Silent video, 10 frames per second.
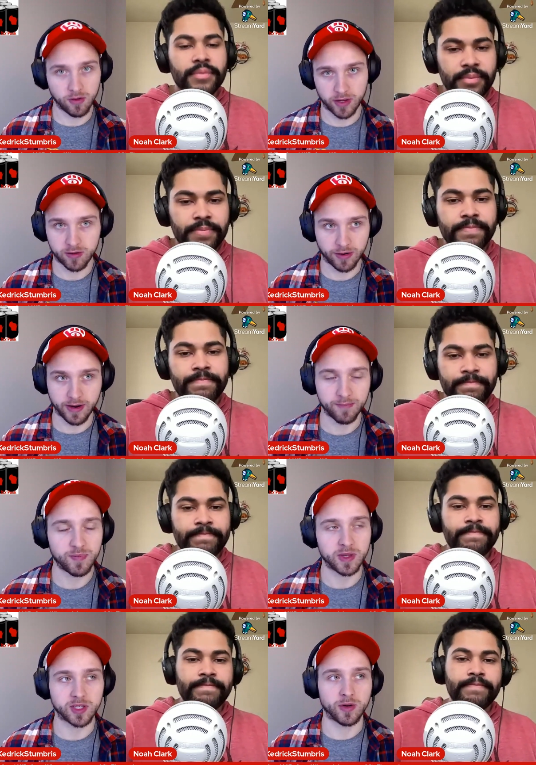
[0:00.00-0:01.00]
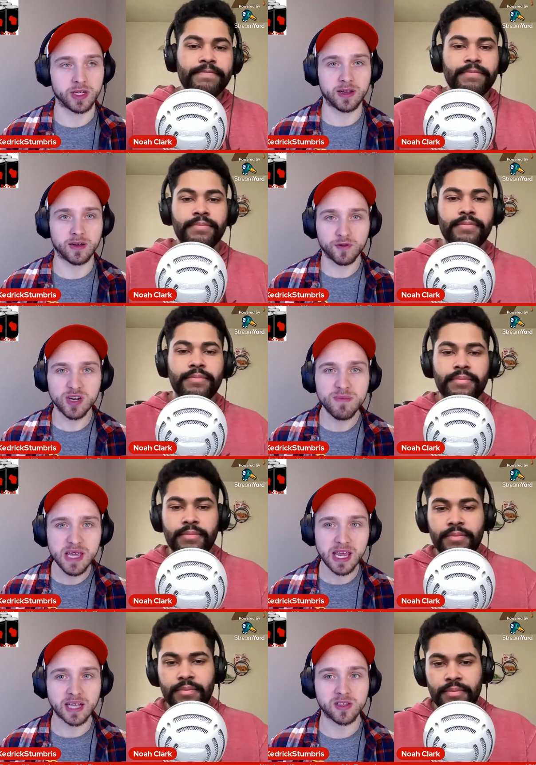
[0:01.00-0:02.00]
Speaker 1: goalie growing up. So to
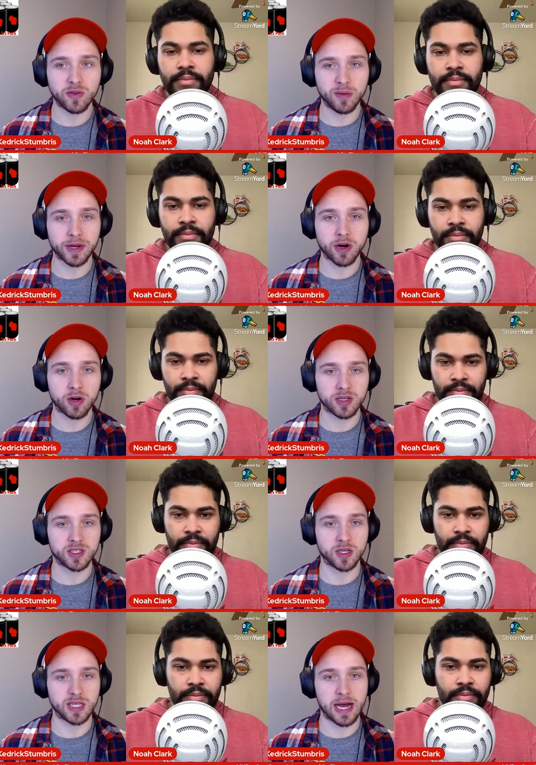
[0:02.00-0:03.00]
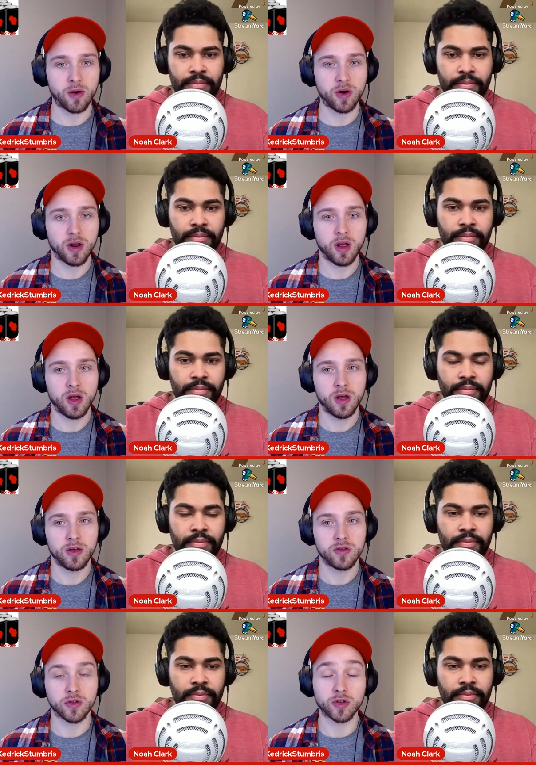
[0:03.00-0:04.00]
me, it's a little bit hard to suss out
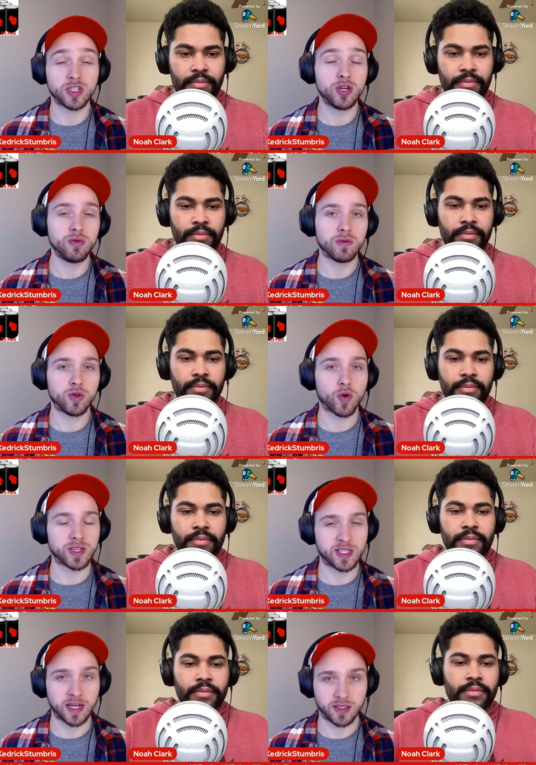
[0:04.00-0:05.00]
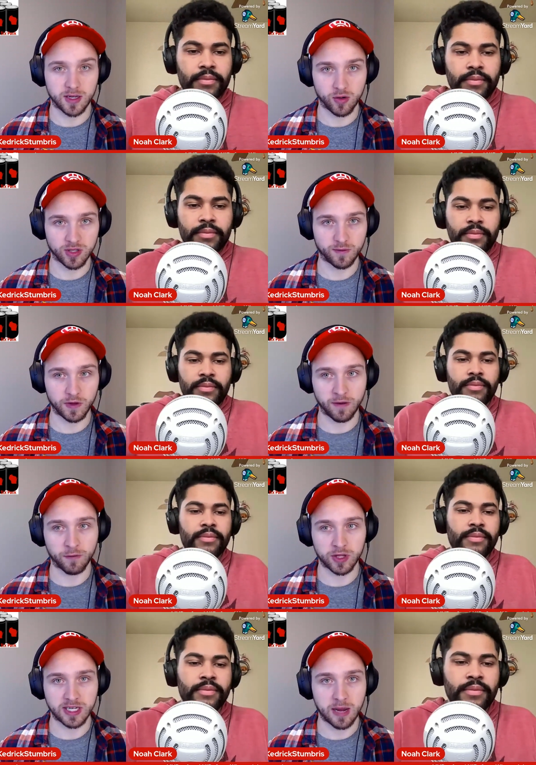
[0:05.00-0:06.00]
those two Lauren Stensley goals for
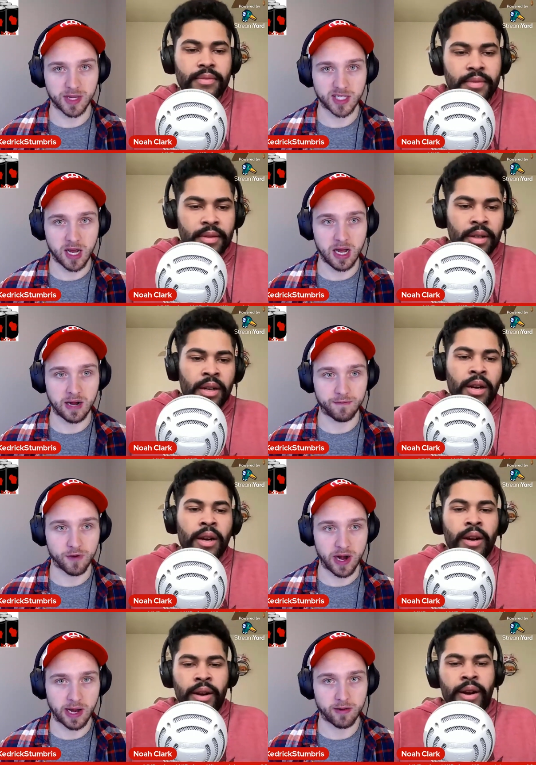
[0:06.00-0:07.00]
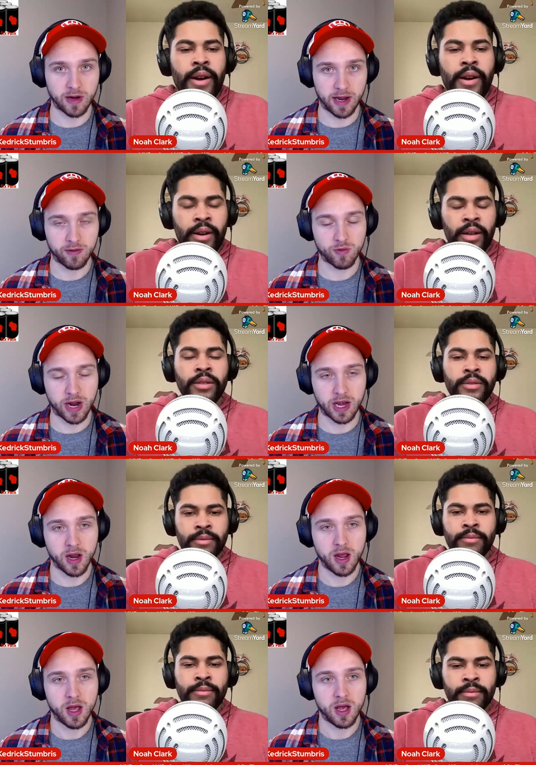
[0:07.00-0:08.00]
the Tommies on Friday night, right?
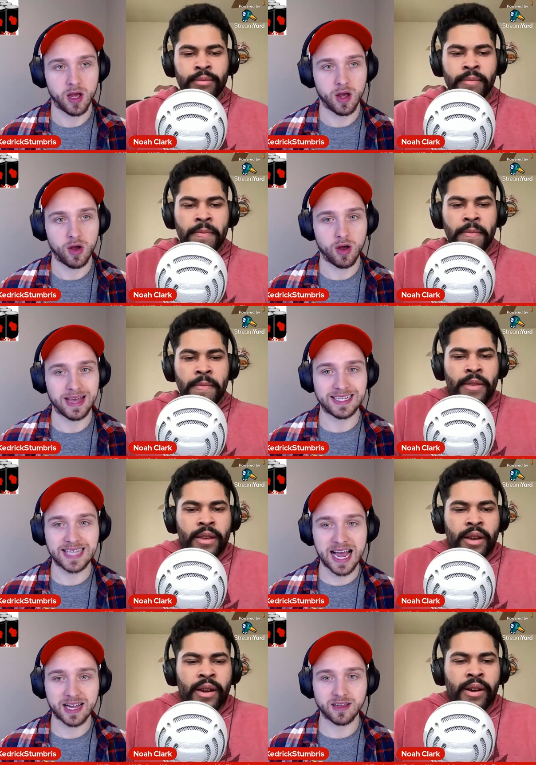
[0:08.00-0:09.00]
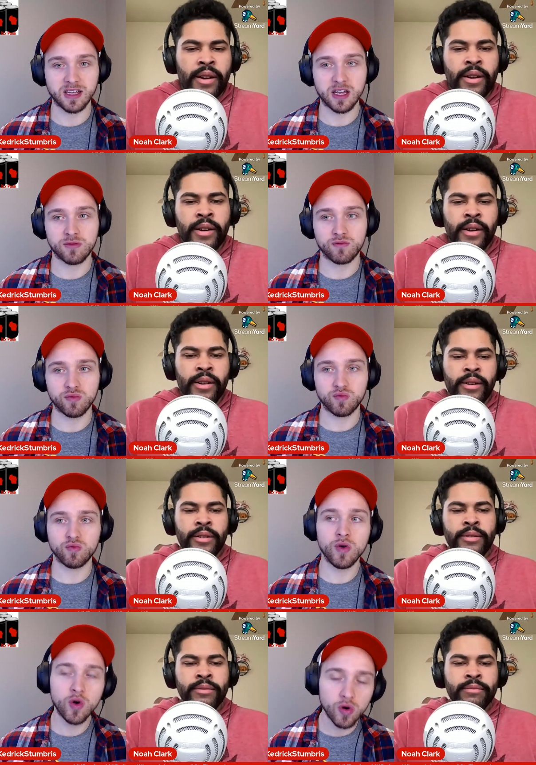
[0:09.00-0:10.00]
Exactly
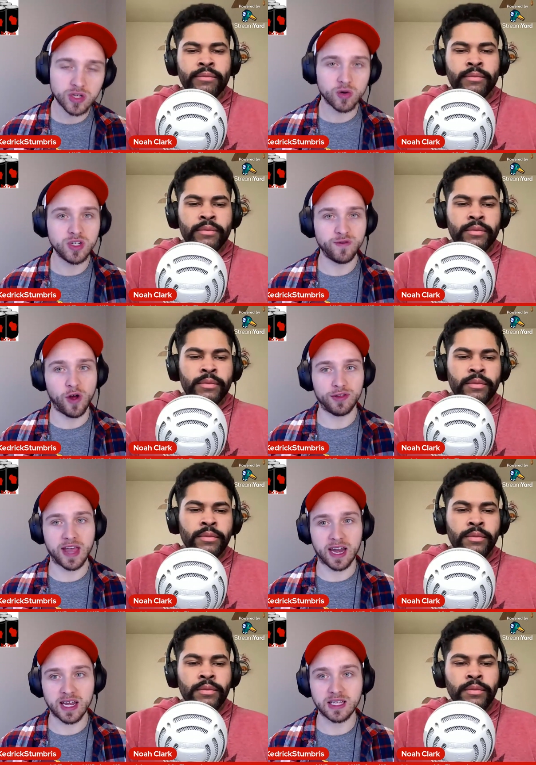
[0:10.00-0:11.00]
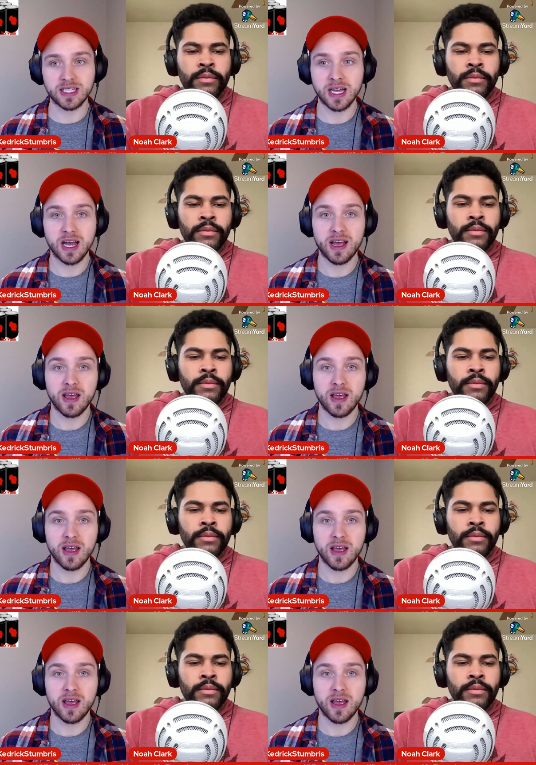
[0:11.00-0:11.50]
whose fault that is.